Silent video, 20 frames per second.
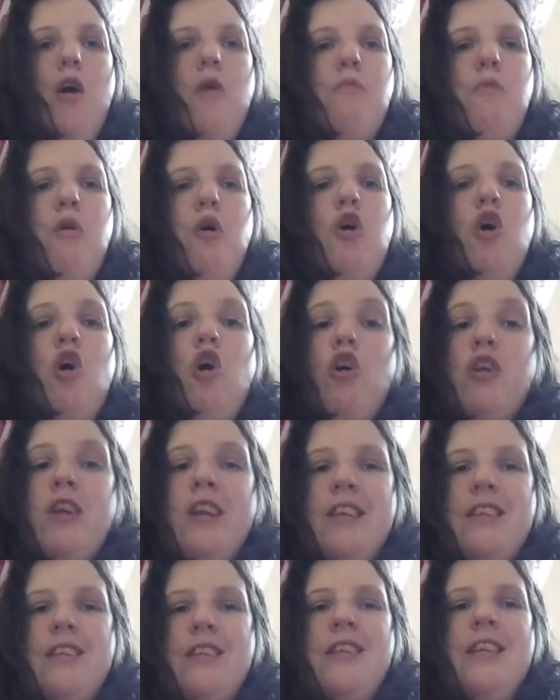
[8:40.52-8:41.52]
But
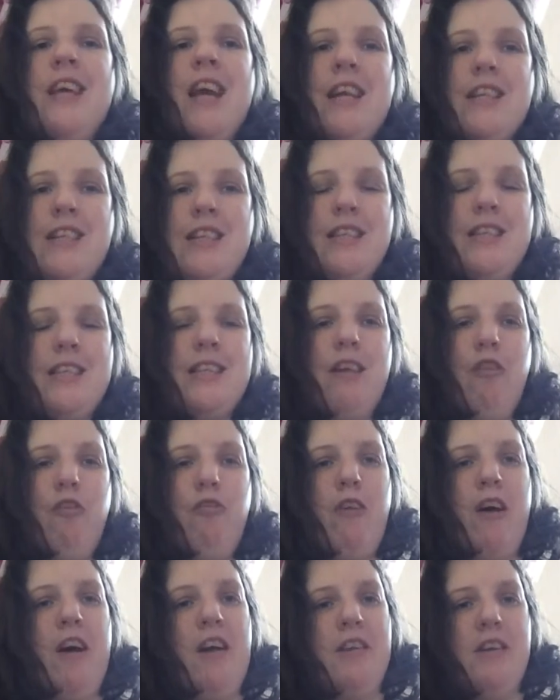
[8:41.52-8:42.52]
Courtney's yet to still
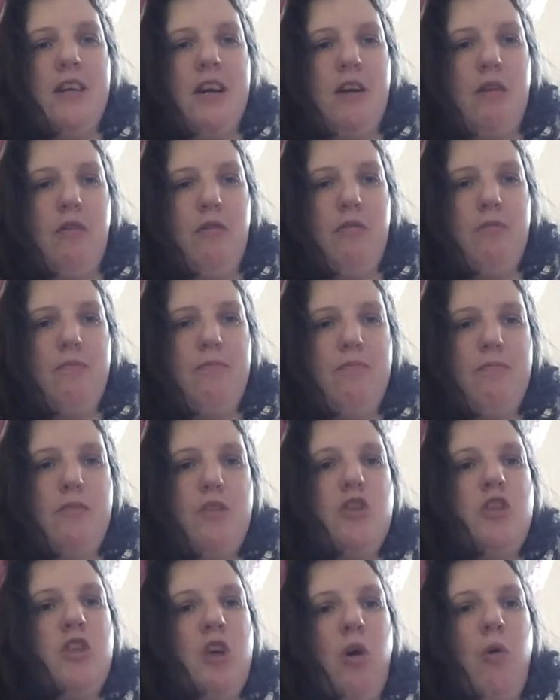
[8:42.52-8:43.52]
find out,
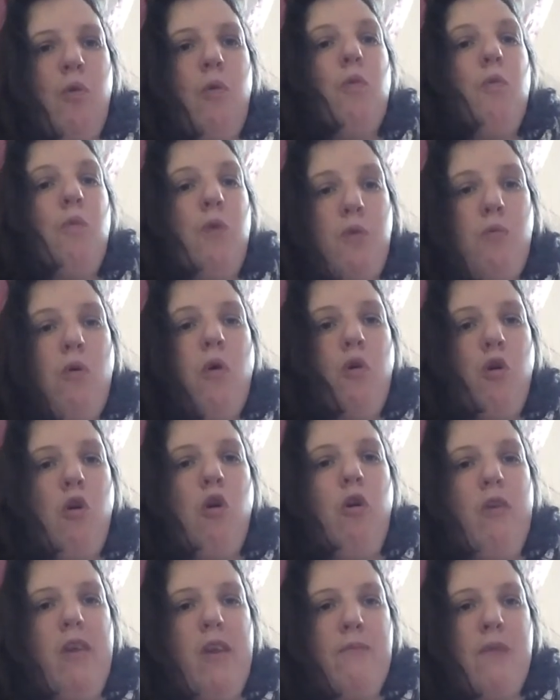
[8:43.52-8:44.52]
so we want
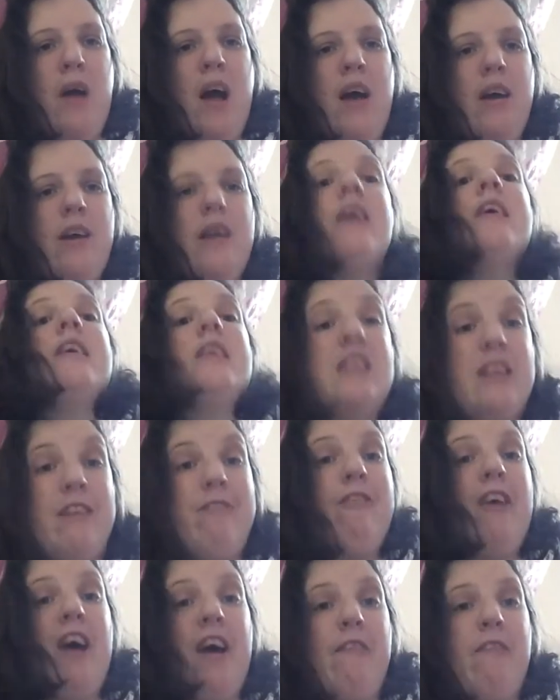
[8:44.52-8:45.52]
Courtney back to
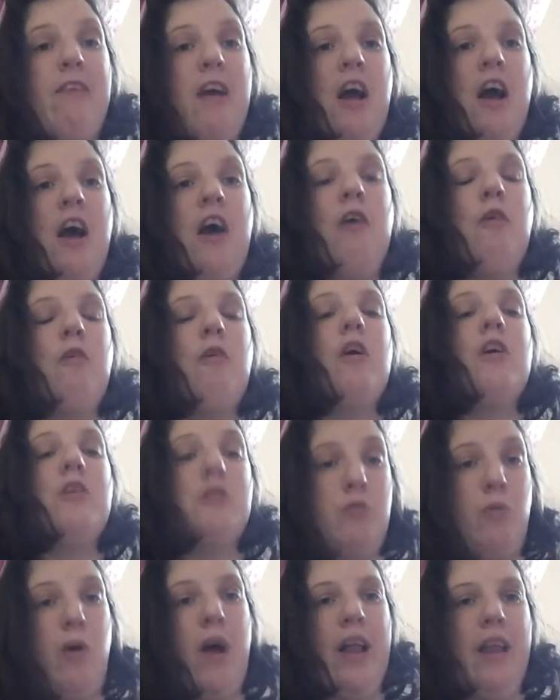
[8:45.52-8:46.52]
find that out
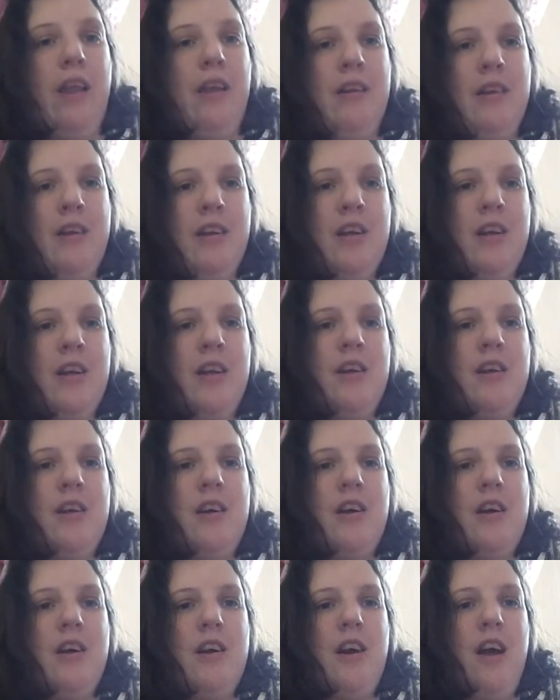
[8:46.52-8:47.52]
as well
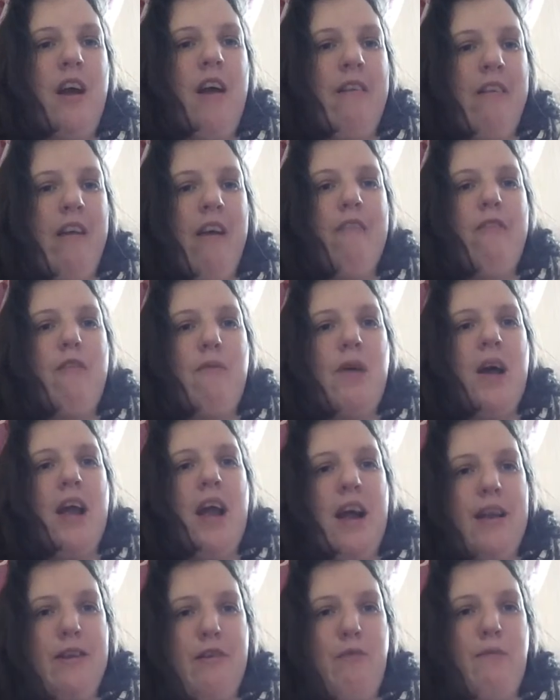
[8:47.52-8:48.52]
as having my
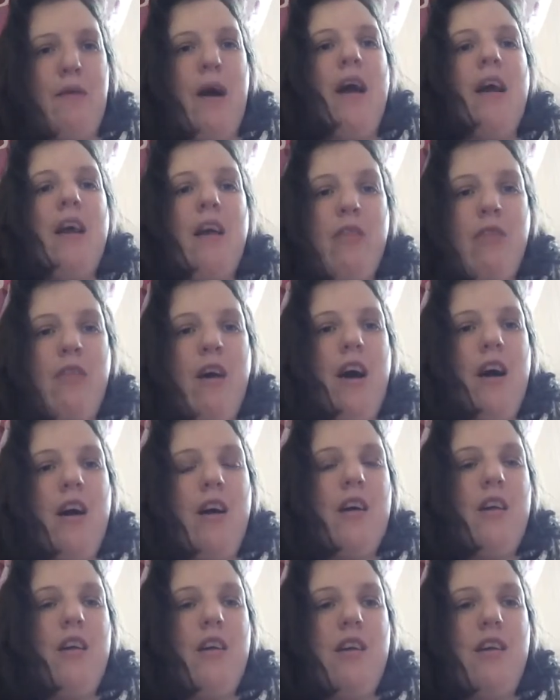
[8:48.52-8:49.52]
idol back. That
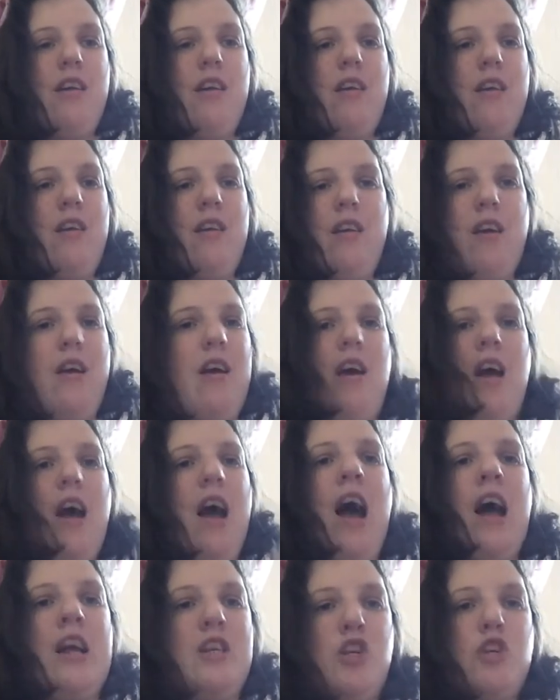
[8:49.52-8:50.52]

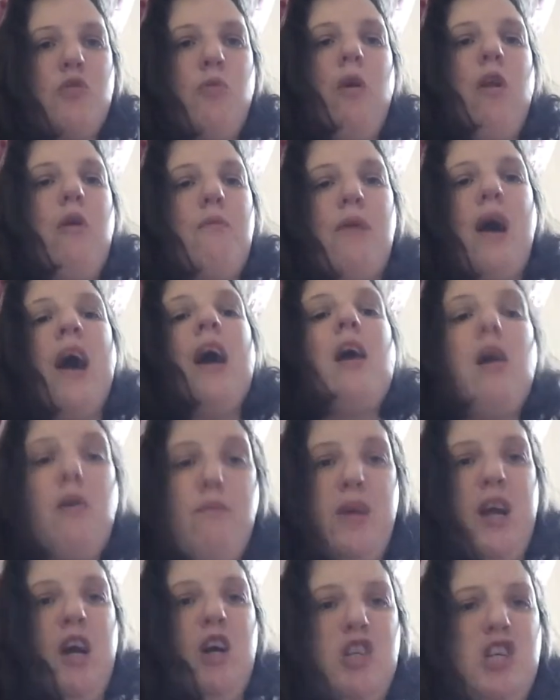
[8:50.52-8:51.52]
I just want her back
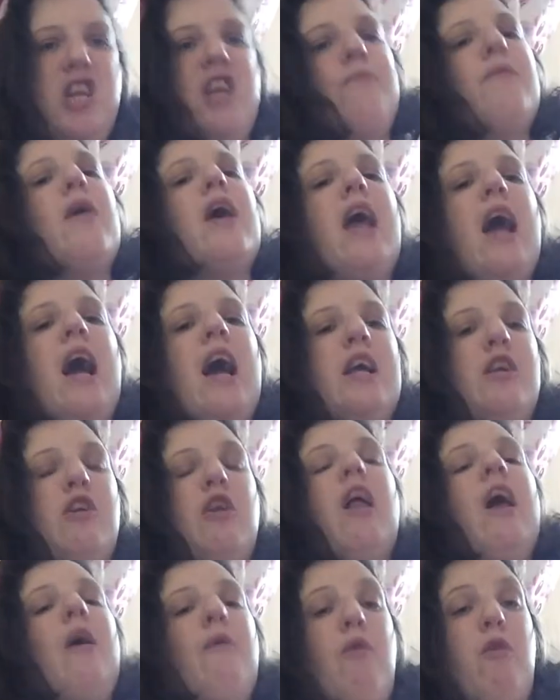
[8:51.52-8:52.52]
because she's my
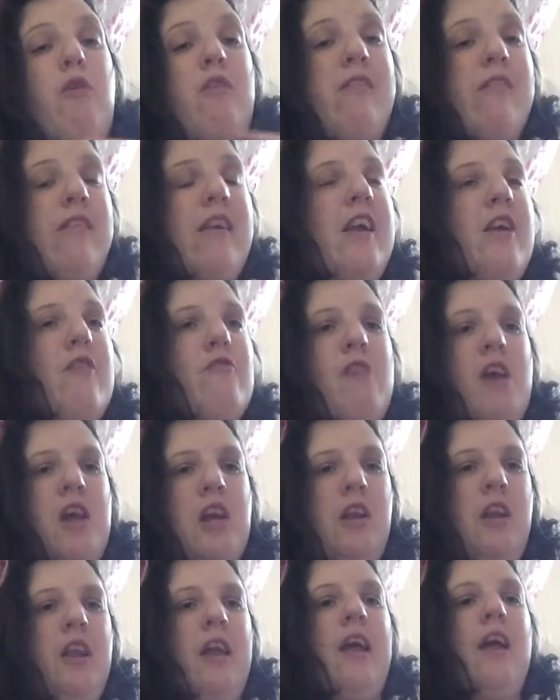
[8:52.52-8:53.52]
idol. I want to see her
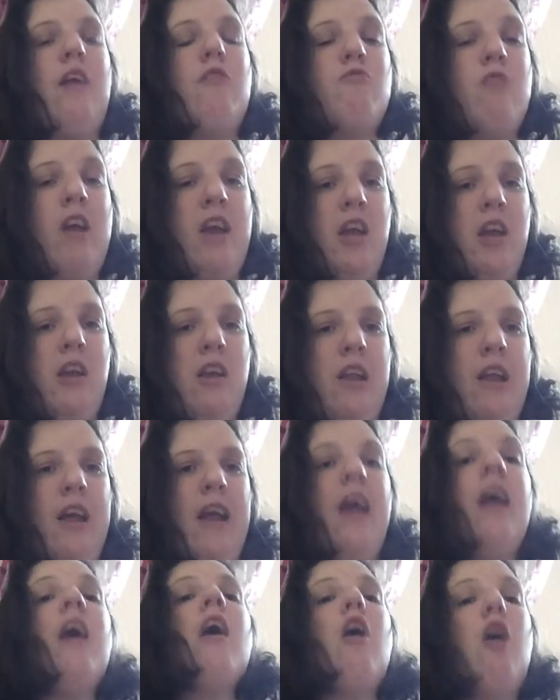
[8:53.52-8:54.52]
regular,
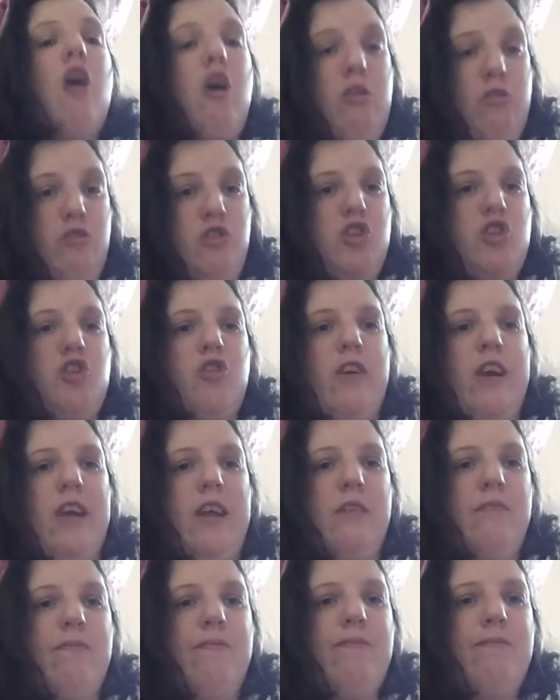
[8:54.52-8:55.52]
regular on
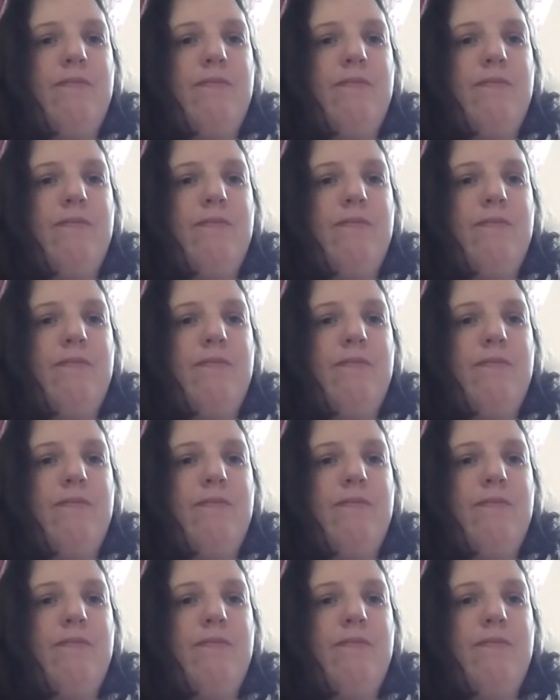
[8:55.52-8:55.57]
screen.